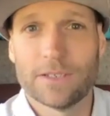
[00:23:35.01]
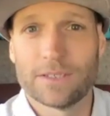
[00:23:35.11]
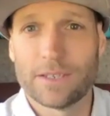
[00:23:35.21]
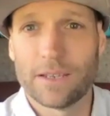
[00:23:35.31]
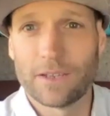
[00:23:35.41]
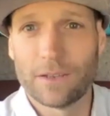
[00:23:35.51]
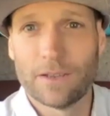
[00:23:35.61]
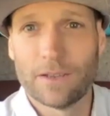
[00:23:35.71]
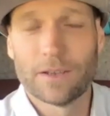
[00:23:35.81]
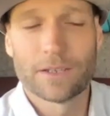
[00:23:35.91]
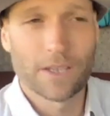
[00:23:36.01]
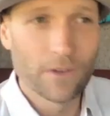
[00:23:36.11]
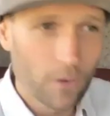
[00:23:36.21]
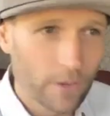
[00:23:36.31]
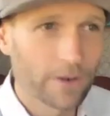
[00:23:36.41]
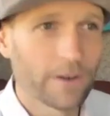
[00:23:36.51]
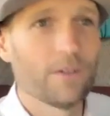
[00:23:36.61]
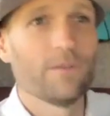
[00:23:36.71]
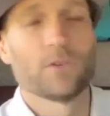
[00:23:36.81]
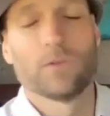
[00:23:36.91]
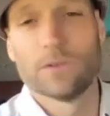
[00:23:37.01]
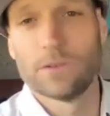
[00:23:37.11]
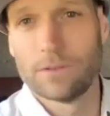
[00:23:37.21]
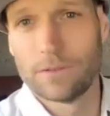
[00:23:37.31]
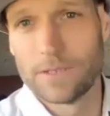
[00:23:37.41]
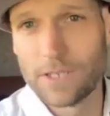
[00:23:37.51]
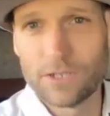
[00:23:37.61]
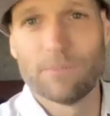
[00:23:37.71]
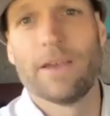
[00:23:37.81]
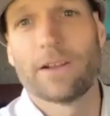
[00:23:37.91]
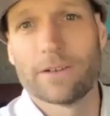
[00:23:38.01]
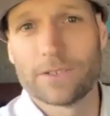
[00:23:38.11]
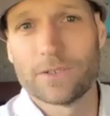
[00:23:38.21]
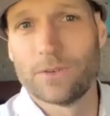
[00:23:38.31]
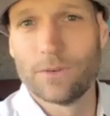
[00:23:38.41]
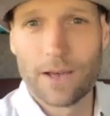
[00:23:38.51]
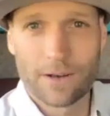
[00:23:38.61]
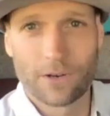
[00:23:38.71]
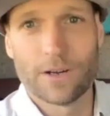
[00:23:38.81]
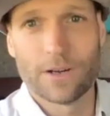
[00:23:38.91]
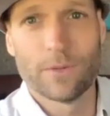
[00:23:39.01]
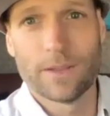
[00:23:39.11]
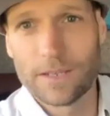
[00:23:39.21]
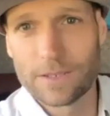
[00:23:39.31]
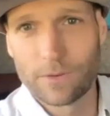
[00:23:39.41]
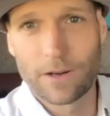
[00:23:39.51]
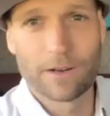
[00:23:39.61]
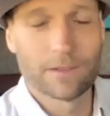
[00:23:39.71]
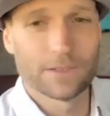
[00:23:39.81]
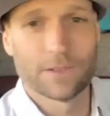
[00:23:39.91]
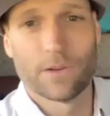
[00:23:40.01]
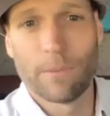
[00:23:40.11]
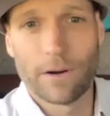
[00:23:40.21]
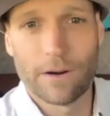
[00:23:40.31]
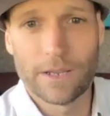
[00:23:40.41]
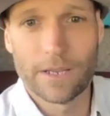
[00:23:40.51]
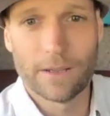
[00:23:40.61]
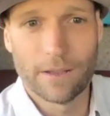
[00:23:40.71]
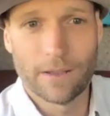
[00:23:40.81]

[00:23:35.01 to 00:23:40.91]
It's like, because I know there are individual decision makers who do not agree with this, regardless of their party.